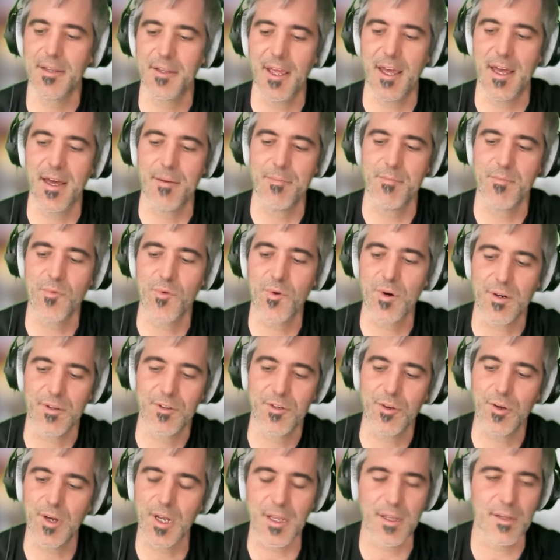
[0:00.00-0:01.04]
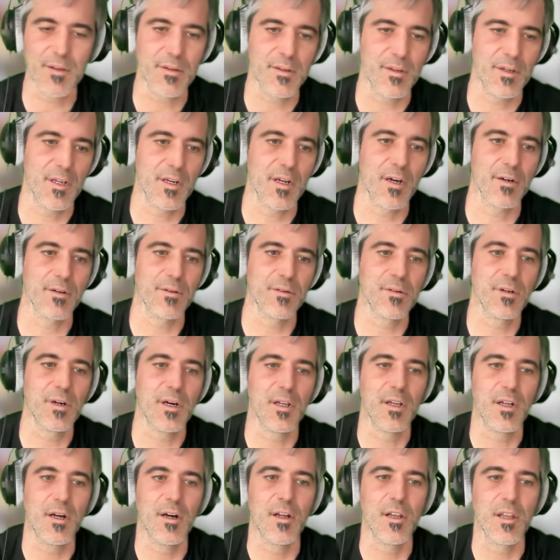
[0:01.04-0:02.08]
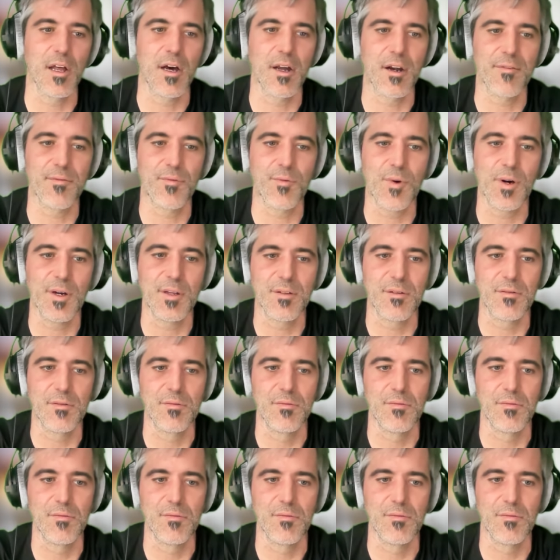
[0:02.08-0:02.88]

of them were doing you know a, a lot of what